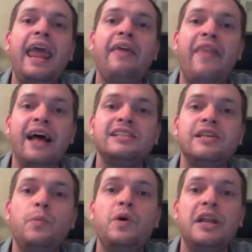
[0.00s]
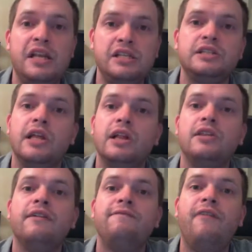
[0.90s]
And that someone is
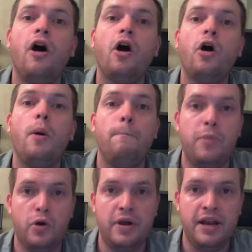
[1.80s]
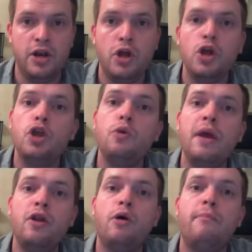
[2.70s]
LeVar Burton. You
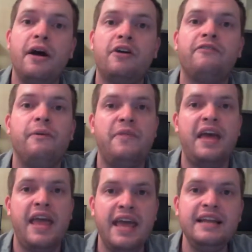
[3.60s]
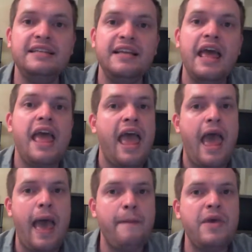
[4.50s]
may know him better from the hit
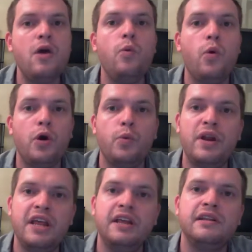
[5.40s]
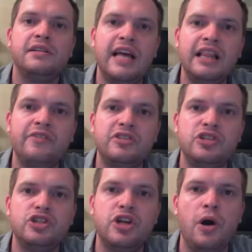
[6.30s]
Emmy Award winning
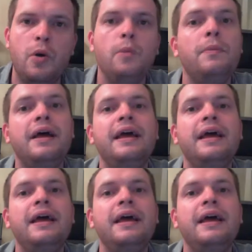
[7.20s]
television show